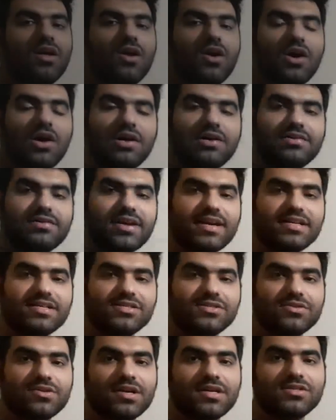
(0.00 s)
Alright
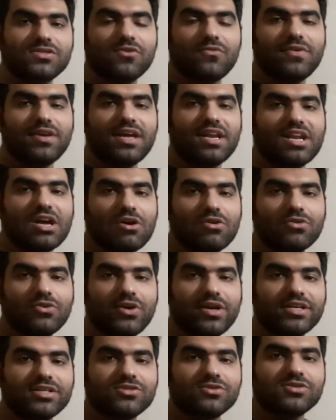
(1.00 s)
students, so we are now
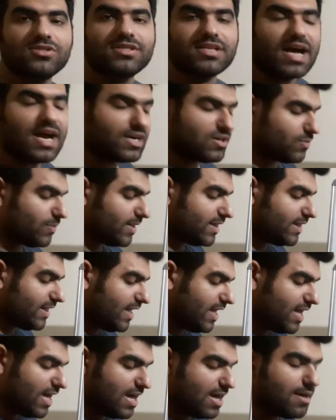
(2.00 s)
going to start with
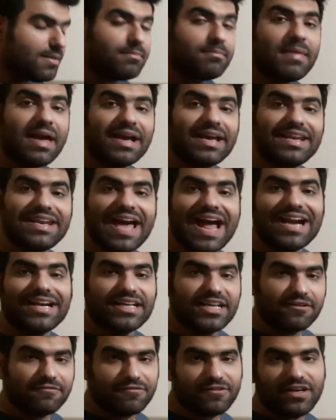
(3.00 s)
the
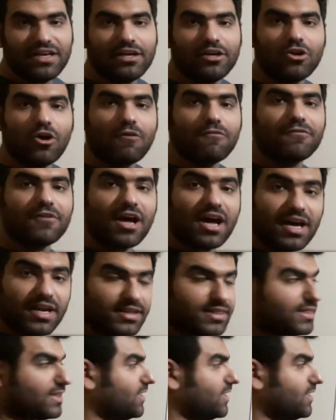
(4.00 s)
magnetic field of Earth.